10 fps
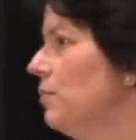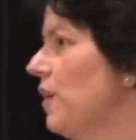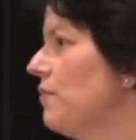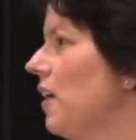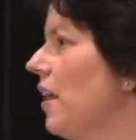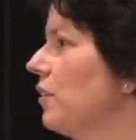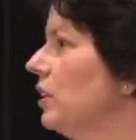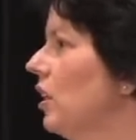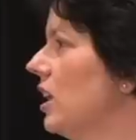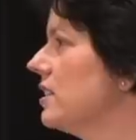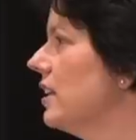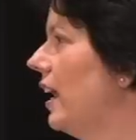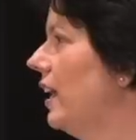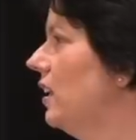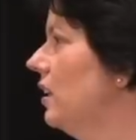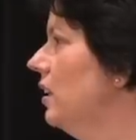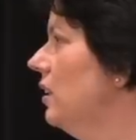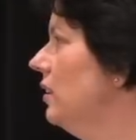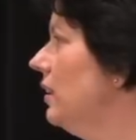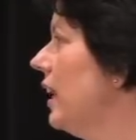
my father-in-law said,